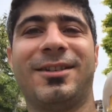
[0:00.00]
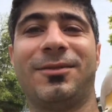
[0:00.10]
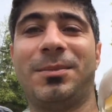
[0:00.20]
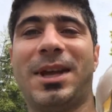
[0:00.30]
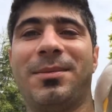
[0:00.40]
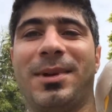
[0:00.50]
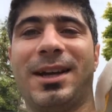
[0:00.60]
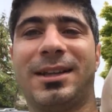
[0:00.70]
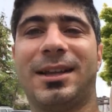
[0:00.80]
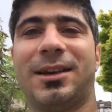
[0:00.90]
Maybe, I
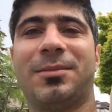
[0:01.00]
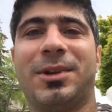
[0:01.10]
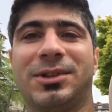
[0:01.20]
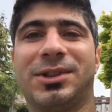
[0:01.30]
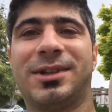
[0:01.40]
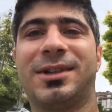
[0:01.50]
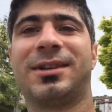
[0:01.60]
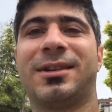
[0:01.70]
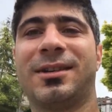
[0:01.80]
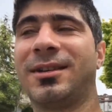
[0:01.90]
think, I'm not you You wanna come here,
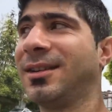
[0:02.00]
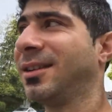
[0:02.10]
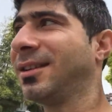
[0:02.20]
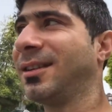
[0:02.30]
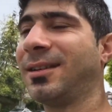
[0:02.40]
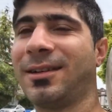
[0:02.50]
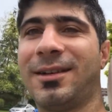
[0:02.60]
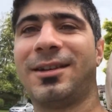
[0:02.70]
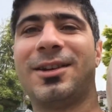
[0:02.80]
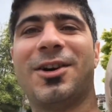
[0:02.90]
Joseph?
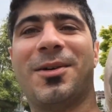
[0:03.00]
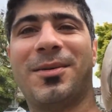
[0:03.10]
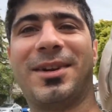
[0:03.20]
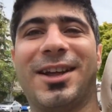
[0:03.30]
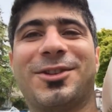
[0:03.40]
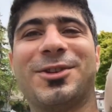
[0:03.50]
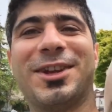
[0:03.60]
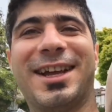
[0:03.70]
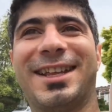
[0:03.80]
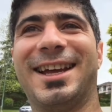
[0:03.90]
No, not good
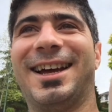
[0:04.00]
idea.